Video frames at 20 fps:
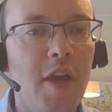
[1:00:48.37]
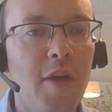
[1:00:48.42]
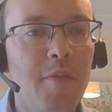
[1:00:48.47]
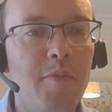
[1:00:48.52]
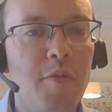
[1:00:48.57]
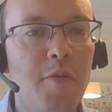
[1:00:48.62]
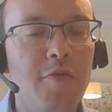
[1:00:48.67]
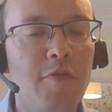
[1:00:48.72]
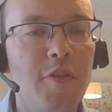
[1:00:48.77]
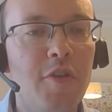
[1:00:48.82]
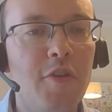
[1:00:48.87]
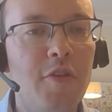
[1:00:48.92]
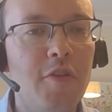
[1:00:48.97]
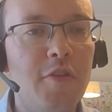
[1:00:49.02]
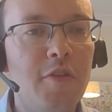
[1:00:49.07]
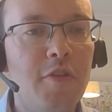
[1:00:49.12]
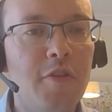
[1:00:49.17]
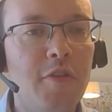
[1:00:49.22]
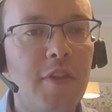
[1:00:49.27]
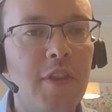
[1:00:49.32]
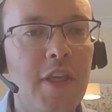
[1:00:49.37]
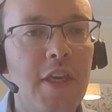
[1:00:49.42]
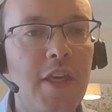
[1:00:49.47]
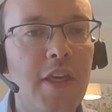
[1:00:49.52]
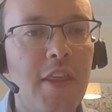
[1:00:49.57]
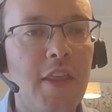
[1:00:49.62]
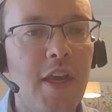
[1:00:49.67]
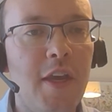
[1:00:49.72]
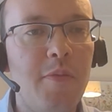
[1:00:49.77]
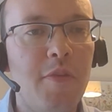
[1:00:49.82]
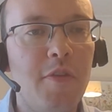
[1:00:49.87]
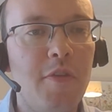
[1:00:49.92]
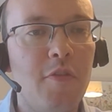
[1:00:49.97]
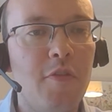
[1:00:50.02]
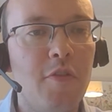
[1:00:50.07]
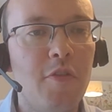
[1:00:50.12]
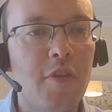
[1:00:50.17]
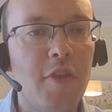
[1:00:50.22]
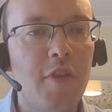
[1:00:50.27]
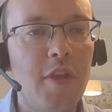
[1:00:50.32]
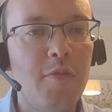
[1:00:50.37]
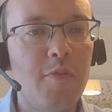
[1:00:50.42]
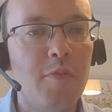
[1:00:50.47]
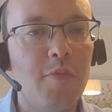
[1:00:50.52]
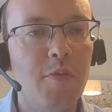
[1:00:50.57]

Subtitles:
will view these types of courses.